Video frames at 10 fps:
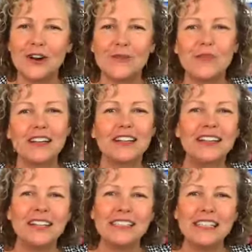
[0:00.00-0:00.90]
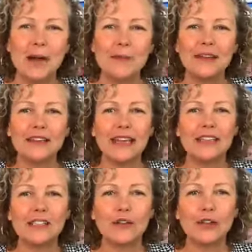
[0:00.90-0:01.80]
So hit us up and
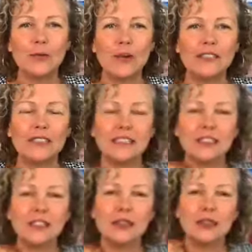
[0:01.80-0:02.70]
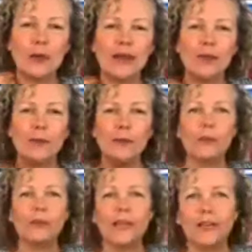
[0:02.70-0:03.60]
let us know that you want to join, and we
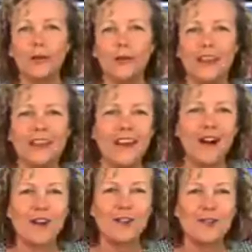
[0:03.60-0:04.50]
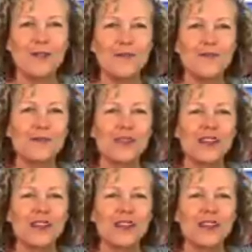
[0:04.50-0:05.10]
will let you in our group.